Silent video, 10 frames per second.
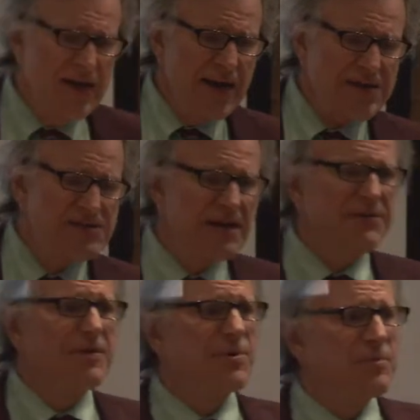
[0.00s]
has to
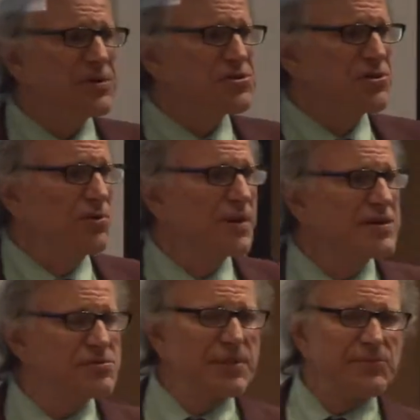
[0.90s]
give him permission though,
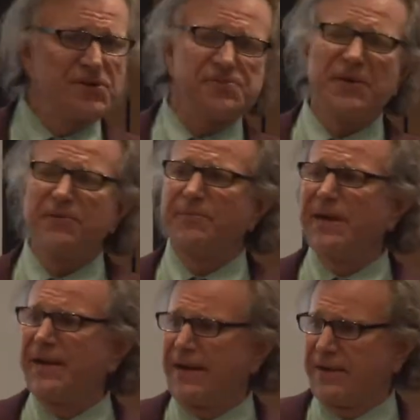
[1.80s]
because remember, it's Mother
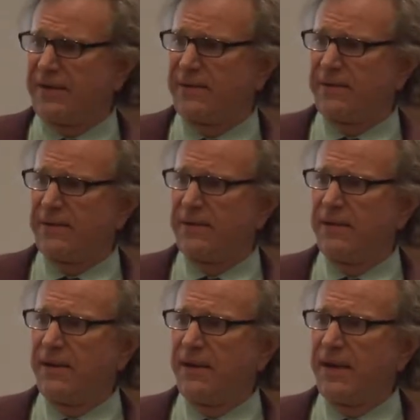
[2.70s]
May I.
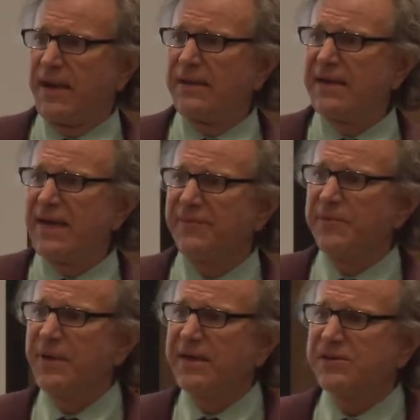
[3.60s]
And they have
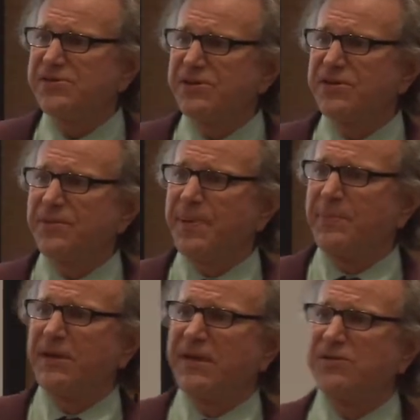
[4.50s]
to make a decision in the
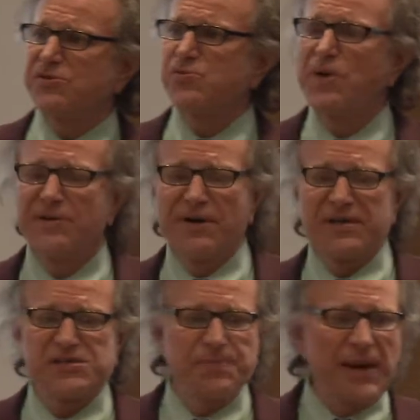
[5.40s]
public interest whether or
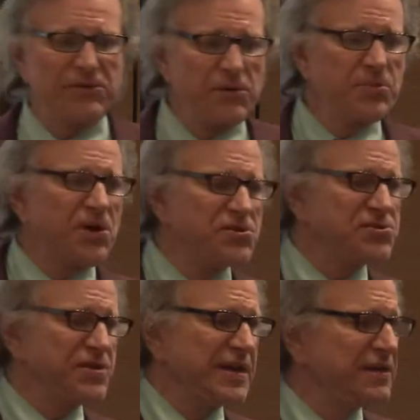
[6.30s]
not spectrum
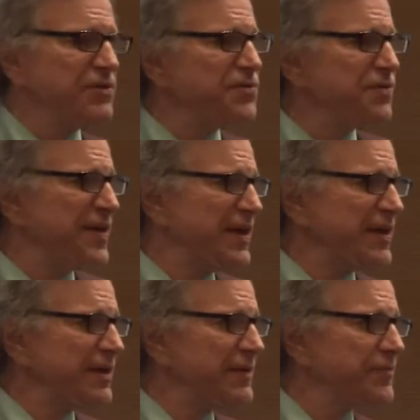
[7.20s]
goes to that new thing.
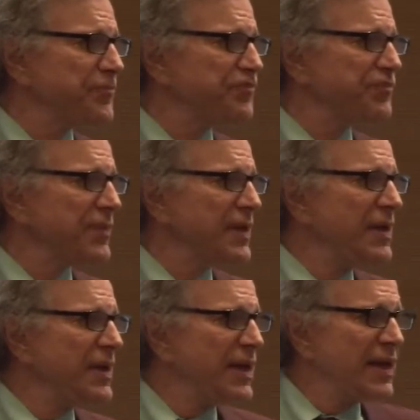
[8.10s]

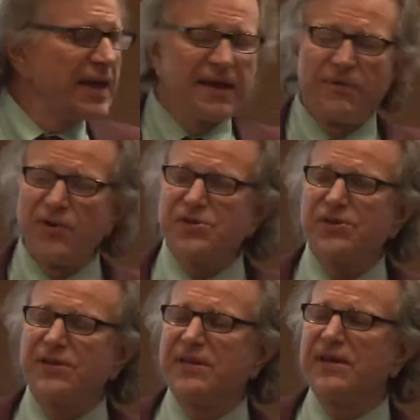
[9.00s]
And
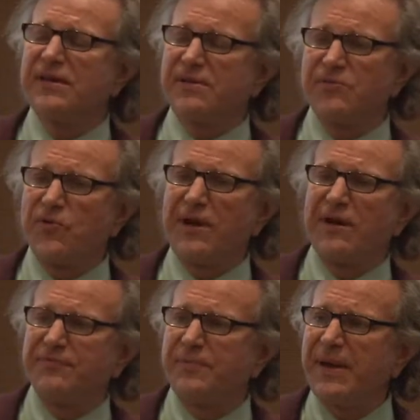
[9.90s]
originally, right
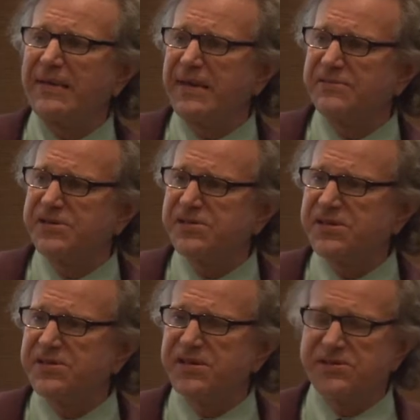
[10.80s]
off the bat, the
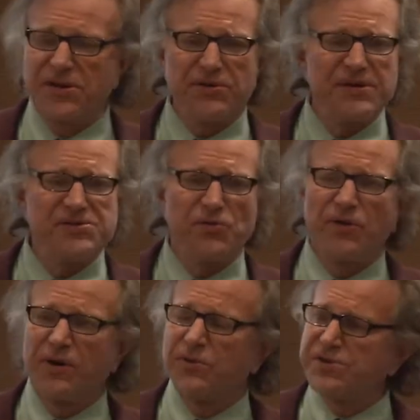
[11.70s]
FCC says, no, it doesn't
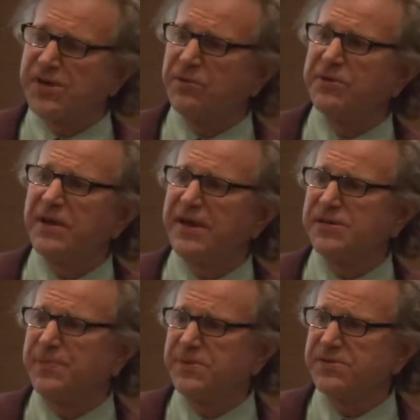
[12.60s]
work. We check with the
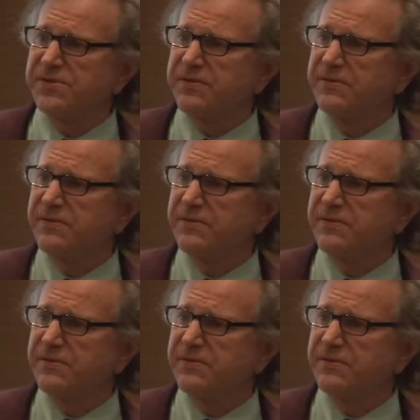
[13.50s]
experts.